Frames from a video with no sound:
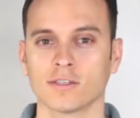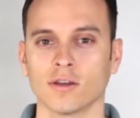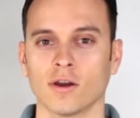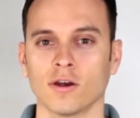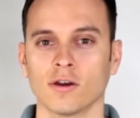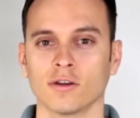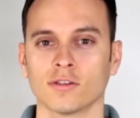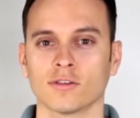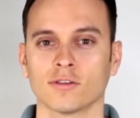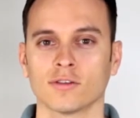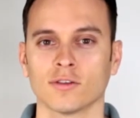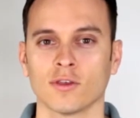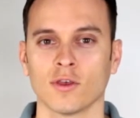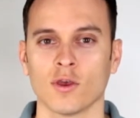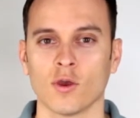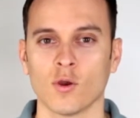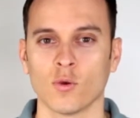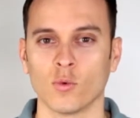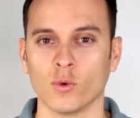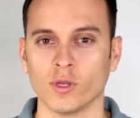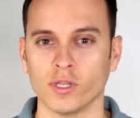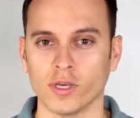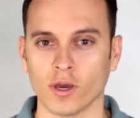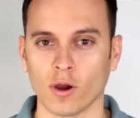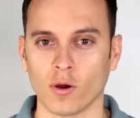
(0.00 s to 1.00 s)
start
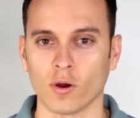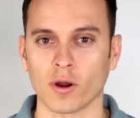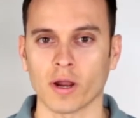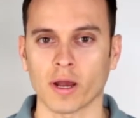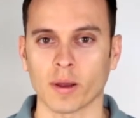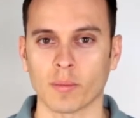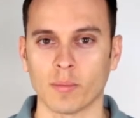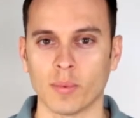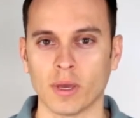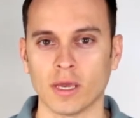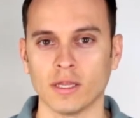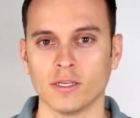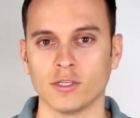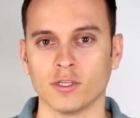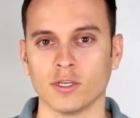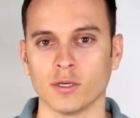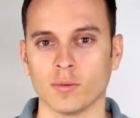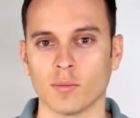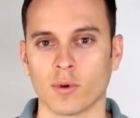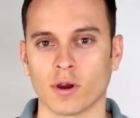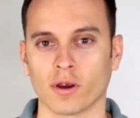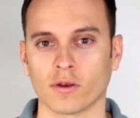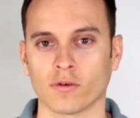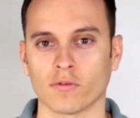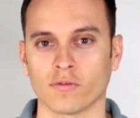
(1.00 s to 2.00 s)
with the audac
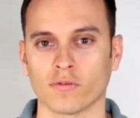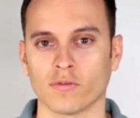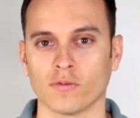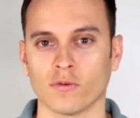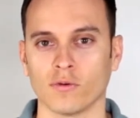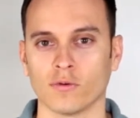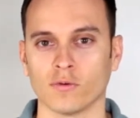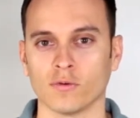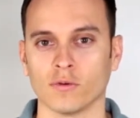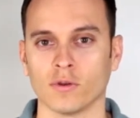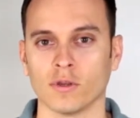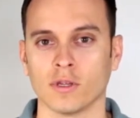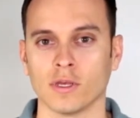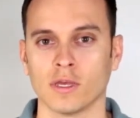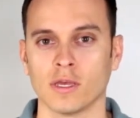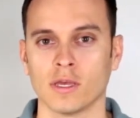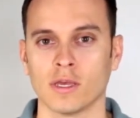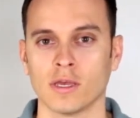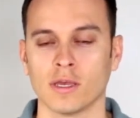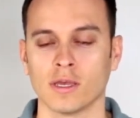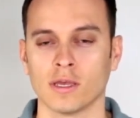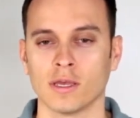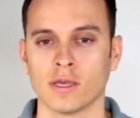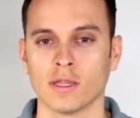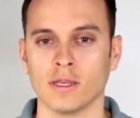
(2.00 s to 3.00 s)
paging microphone,
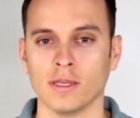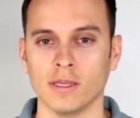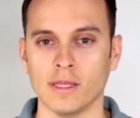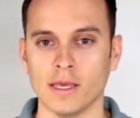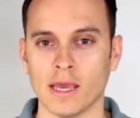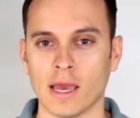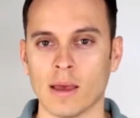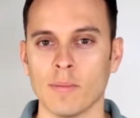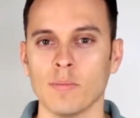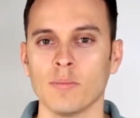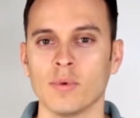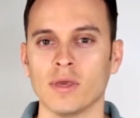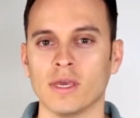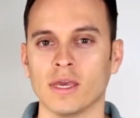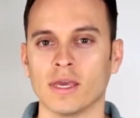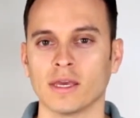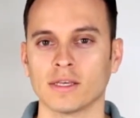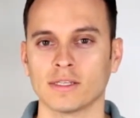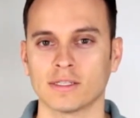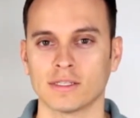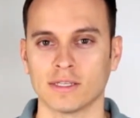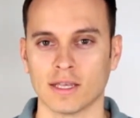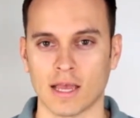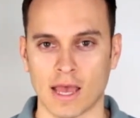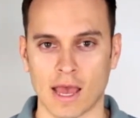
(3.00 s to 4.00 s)
the M P
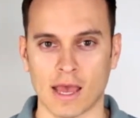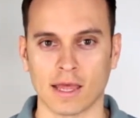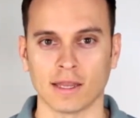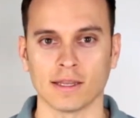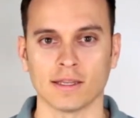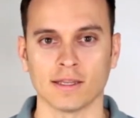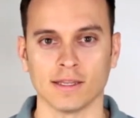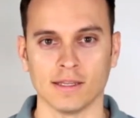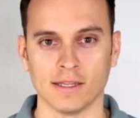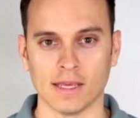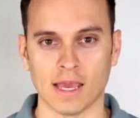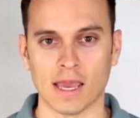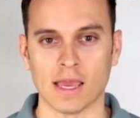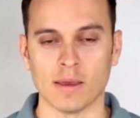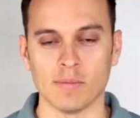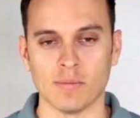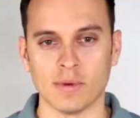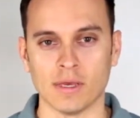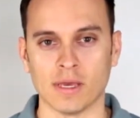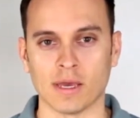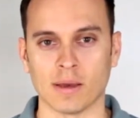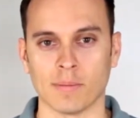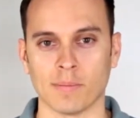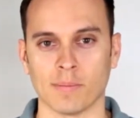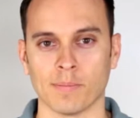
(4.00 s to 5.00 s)
X and the A
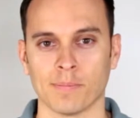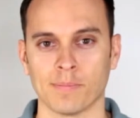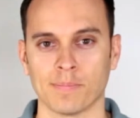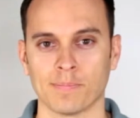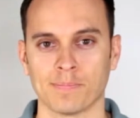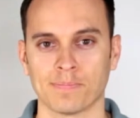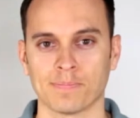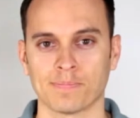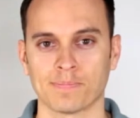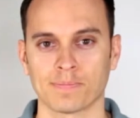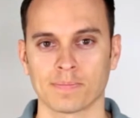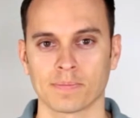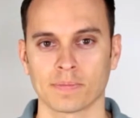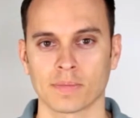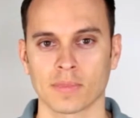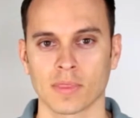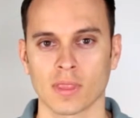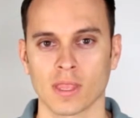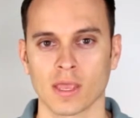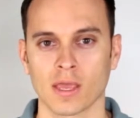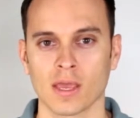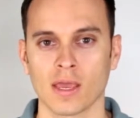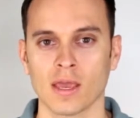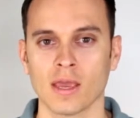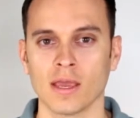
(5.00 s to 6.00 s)
P M.
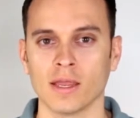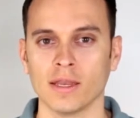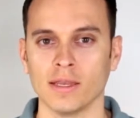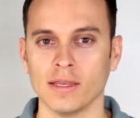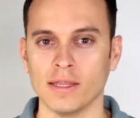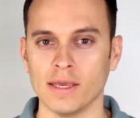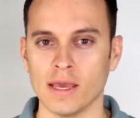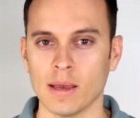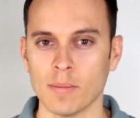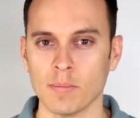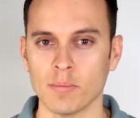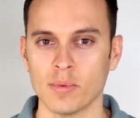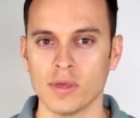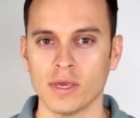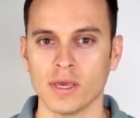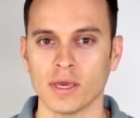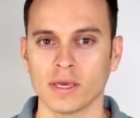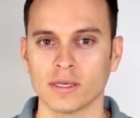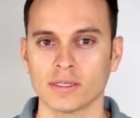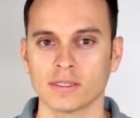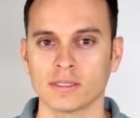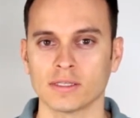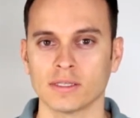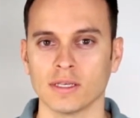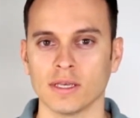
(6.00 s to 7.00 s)
The M
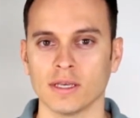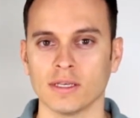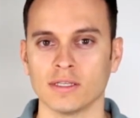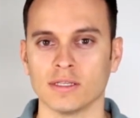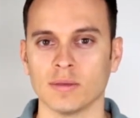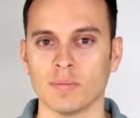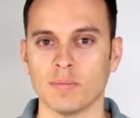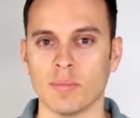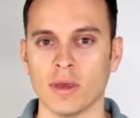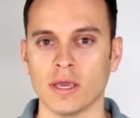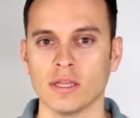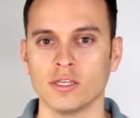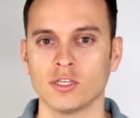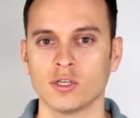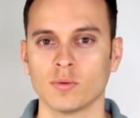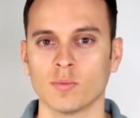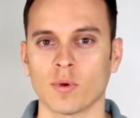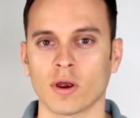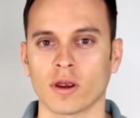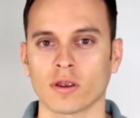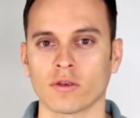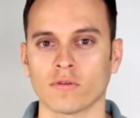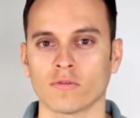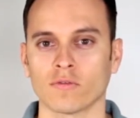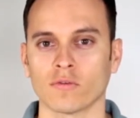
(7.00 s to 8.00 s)
P X is a paging
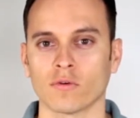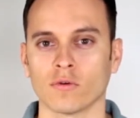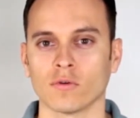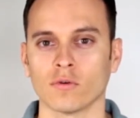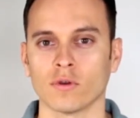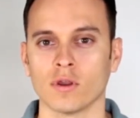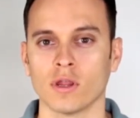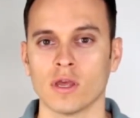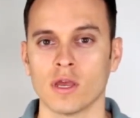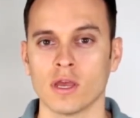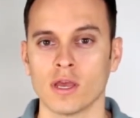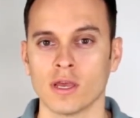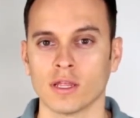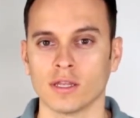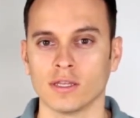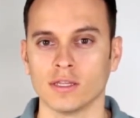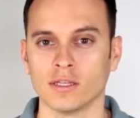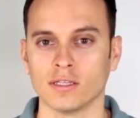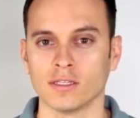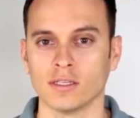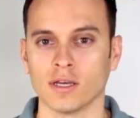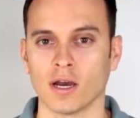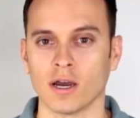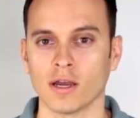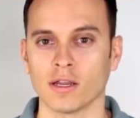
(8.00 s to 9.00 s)
microphone
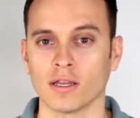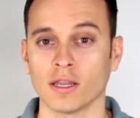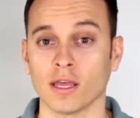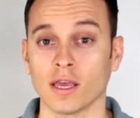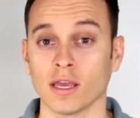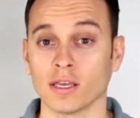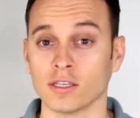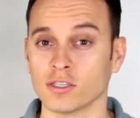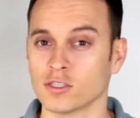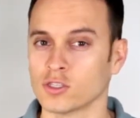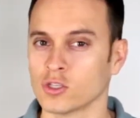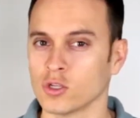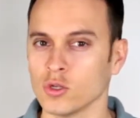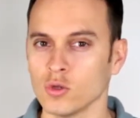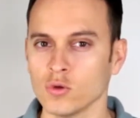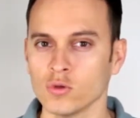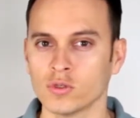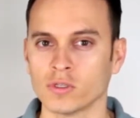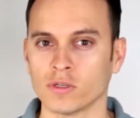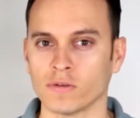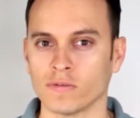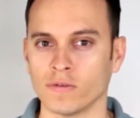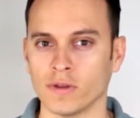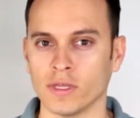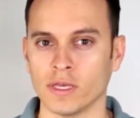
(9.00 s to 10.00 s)
designed
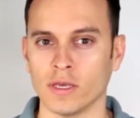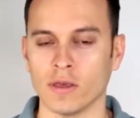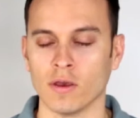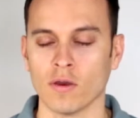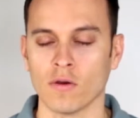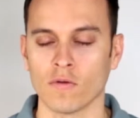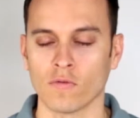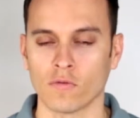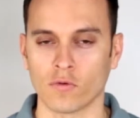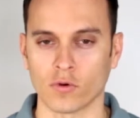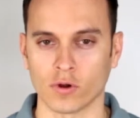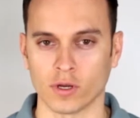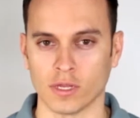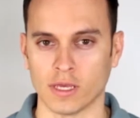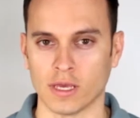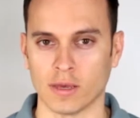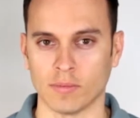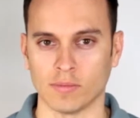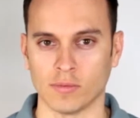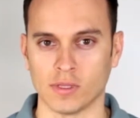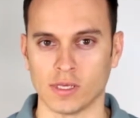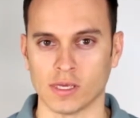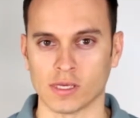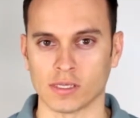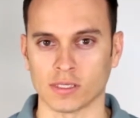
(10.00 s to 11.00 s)
exclusively for the
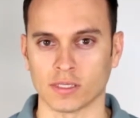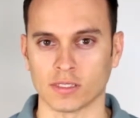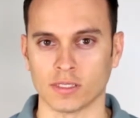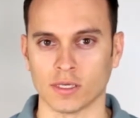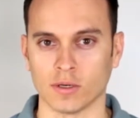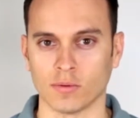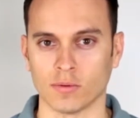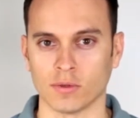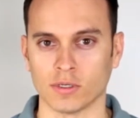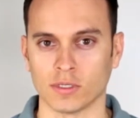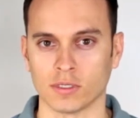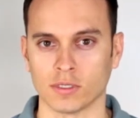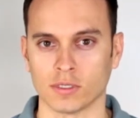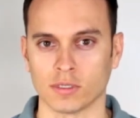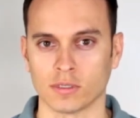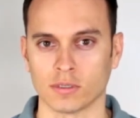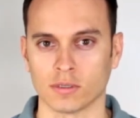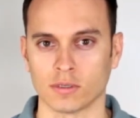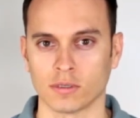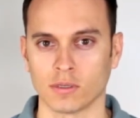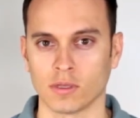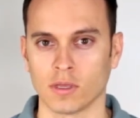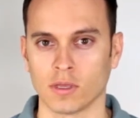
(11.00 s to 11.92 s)
M T X series.